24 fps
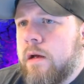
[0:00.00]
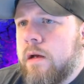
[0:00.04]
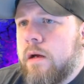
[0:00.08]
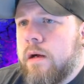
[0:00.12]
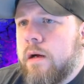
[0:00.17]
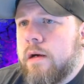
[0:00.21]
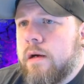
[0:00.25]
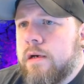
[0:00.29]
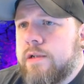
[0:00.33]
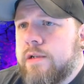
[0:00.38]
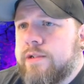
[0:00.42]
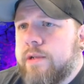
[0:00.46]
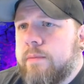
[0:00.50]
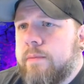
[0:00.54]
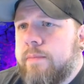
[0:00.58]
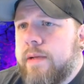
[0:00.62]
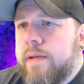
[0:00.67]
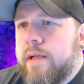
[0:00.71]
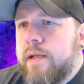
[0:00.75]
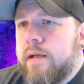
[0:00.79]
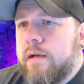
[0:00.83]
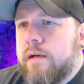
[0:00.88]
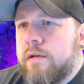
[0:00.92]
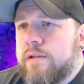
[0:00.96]
All right, so
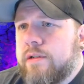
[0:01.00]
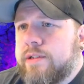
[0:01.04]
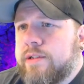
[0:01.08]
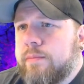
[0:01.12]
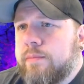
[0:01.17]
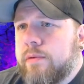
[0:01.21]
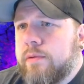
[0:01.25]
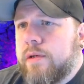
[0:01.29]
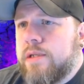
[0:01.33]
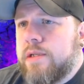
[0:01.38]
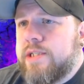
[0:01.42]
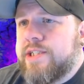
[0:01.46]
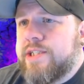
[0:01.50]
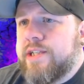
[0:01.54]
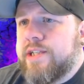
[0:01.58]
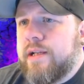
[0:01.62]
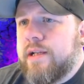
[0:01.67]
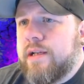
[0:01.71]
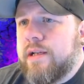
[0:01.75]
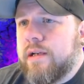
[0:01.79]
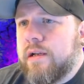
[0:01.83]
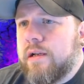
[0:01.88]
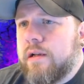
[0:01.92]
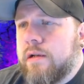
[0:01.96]
PL is a
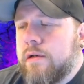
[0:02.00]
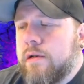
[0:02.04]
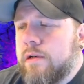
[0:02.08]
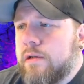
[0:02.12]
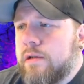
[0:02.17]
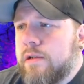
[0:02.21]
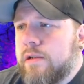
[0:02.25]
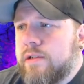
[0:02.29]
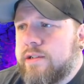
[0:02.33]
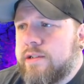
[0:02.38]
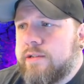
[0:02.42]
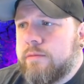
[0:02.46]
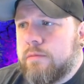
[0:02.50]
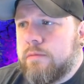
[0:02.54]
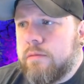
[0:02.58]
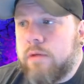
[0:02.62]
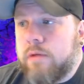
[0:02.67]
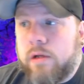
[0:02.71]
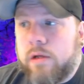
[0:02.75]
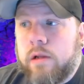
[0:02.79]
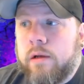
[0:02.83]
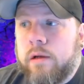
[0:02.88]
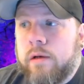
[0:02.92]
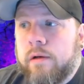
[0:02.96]
preset and clear is
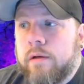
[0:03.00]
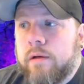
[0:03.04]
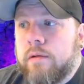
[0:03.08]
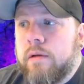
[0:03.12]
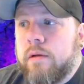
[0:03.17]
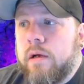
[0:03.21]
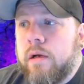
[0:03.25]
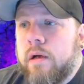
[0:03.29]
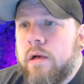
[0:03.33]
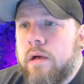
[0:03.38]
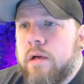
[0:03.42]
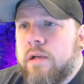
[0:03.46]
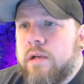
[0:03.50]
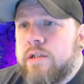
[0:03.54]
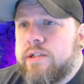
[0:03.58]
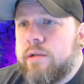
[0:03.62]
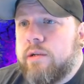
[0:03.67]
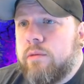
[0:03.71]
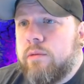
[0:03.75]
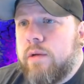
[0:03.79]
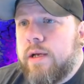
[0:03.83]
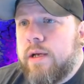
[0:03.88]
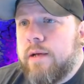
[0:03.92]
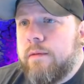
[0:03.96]
clear.
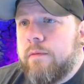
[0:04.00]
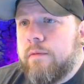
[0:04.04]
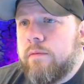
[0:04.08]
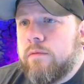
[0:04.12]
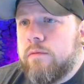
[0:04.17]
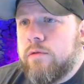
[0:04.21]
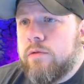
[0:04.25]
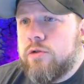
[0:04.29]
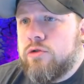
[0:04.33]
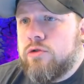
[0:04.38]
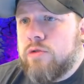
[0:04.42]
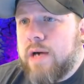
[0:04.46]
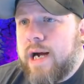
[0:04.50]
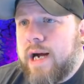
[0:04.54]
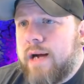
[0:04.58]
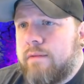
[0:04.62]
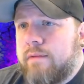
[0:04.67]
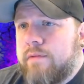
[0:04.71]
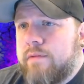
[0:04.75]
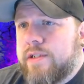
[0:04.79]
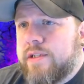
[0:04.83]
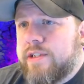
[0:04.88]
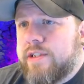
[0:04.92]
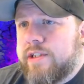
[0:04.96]
So we can
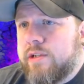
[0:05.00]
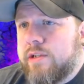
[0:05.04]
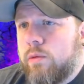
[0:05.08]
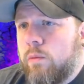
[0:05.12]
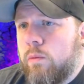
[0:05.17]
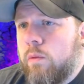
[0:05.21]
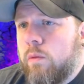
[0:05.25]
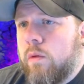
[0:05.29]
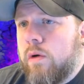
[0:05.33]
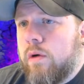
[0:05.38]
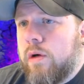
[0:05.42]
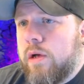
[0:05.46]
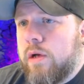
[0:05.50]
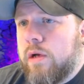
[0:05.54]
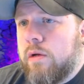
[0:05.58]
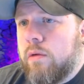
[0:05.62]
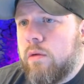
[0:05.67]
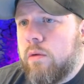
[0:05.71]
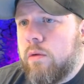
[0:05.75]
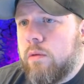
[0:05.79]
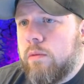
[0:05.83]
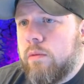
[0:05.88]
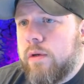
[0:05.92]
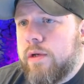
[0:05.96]
drive this to 1
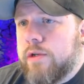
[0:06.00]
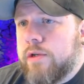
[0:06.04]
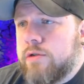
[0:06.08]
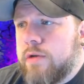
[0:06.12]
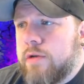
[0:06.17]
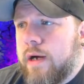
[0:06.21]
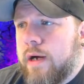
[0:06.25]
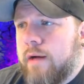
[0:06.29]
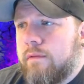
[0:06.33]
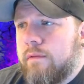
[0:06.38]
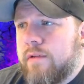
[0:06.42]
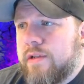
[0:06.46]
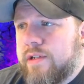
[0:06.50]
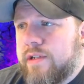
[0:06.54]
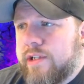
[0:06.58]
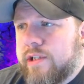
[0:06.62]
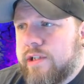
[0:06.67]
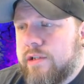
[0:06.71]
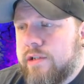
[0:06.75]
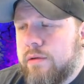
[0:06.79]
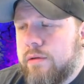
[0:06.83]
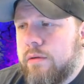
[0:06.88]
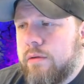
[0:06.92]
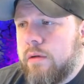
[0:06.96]
or we could drive this
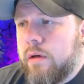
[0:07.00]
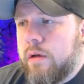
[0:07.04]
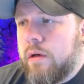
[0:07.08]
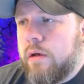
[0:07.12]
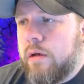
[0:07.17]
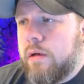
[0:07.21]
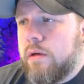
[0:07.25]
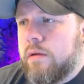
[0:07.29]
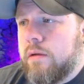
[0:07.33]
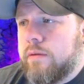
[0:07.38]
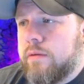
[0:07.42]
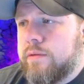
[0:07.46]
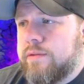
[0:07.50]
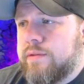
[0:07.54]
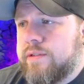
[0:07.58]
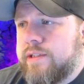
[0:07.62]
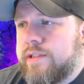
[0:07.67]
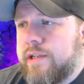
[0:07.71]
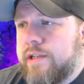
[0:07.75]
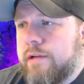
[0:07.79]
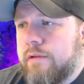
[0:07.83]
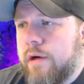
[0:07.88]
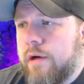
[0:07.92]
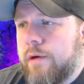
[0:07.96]
to
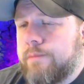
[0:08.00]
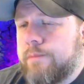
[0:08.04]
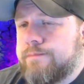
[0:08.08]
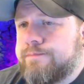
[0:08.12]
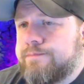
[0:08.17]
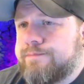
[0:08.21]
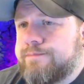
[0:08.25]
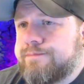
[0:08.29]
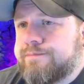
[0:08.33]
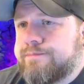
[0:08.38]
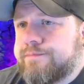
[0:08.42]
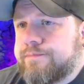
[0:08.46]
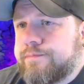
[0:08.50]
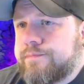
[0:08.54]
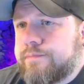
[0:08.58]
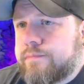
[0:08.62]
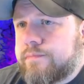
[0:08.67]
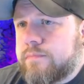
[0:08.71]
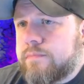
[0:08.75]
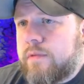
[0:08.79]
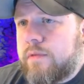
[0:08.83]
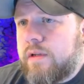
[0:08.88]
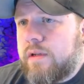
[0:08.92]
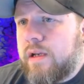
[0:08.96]
0.
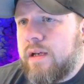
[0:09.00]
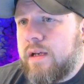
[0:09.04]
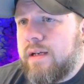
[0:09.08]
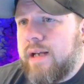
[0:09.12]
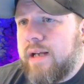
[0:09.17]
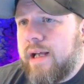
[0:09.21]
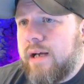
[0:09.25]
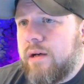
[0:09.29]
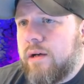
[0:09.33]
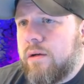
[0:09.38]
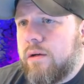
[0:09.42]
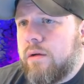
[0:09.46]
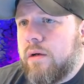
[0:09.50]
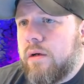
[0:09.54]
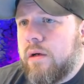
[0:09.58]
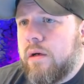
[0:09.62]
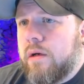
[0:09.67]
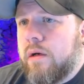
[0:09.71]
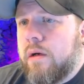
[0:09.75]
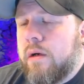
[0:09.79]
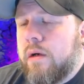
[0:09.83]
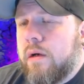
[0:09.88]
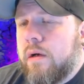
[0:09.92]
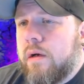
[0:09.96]
Now,
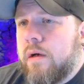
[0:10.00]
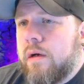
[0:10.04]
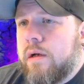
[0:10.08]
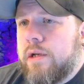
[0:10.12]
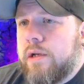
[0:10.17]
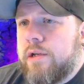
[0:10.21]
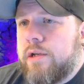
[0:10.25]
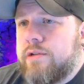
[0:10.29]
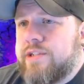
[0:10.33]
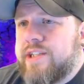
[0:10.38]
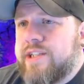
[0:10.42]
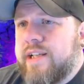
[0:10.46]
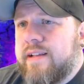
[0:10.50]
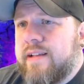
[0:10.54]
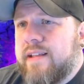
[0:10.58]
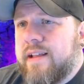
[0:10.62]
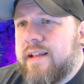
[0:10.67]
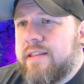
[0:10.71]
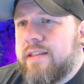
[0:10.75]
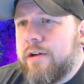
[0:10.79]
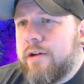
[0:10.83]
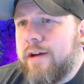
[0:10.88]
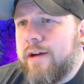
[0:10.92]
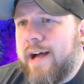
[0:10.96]
you see
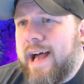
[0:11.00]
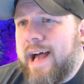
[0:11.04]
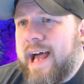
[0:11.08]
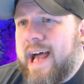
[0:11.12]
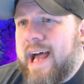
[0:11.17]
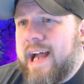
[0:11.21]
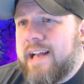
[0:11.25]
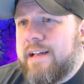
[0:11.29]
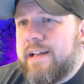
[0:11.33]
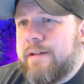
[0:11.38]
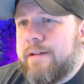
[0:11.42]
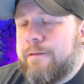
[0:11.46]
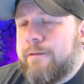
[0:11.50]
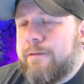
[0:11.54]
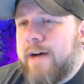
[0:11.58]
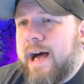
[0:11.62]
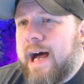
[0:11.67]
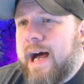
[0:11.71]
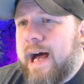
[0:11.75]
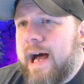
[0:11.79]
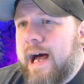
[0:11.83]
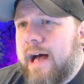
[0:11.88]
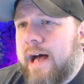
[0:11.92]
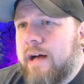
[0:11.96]
that they're active
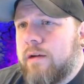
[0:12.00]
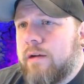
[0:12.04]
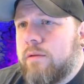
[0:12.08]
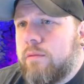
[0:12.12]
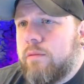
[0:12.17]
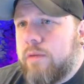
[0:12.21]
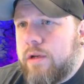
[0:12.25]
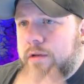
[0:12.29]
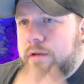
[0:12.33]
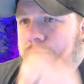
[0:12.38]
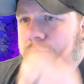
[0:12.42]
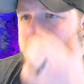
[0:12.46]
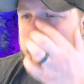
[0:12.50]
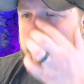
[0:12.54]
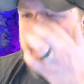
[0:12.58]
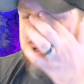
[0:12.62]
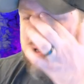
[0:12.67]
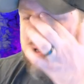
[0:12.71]
high. When you've got